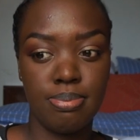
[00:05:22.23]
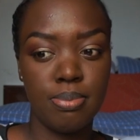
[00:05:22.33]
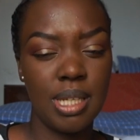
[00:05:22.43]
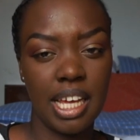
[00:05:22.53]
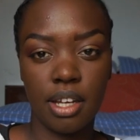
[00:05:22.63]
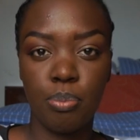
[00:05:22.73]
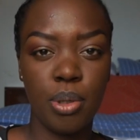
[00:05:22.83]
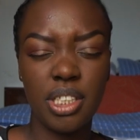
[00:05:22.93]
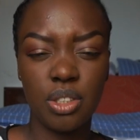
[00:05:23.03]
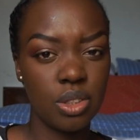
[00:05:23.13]
like
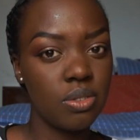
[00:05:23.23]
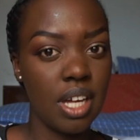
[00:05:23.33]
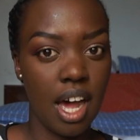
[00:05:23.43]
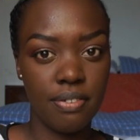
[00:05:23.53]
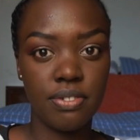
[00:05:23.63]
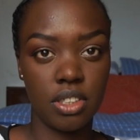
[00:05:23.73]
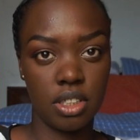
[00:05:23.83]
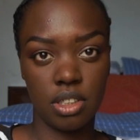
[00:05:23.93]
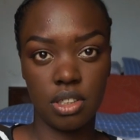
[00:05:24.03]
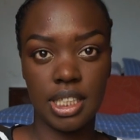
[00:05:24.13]
pretty soon
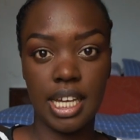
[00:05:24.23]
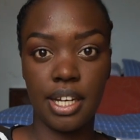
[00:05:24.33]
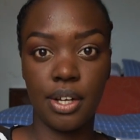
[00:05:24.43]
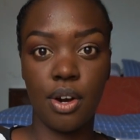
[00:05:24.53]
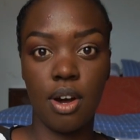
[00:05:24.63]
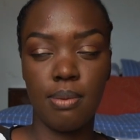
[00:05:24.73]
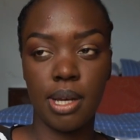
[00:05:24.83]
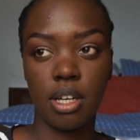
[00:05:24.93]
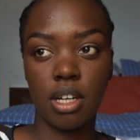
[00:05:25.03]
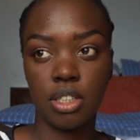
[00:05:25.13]
after getting home. I
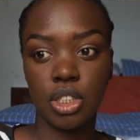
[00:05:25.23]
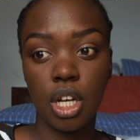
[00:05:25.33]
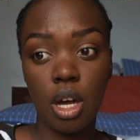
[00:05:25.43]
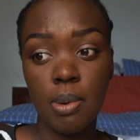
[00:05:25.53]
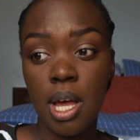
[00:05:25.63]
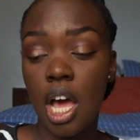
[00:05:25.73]
got a job.